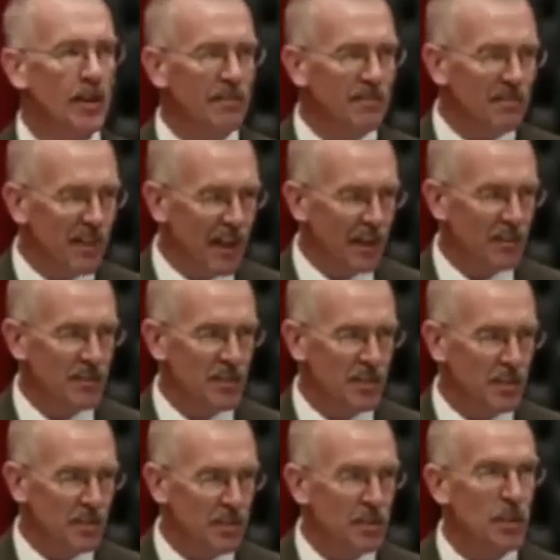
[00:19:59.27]

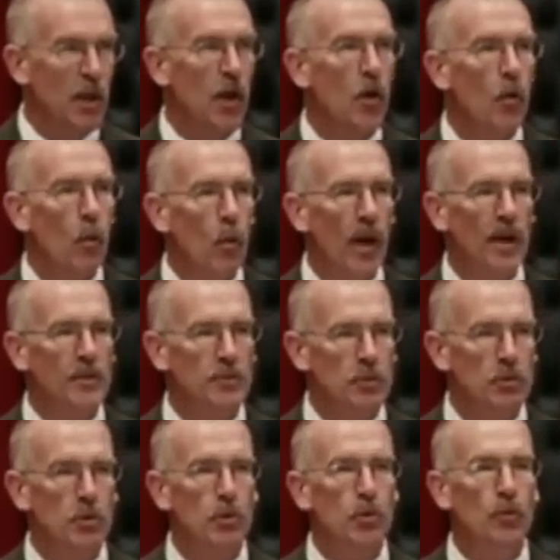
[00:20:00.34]
advances when
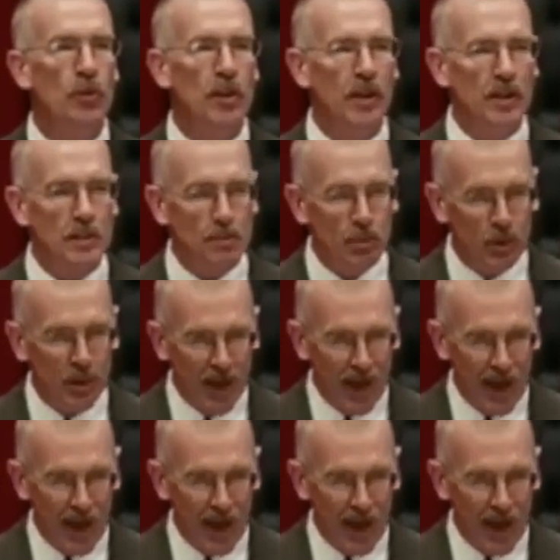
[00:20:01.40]
truth is put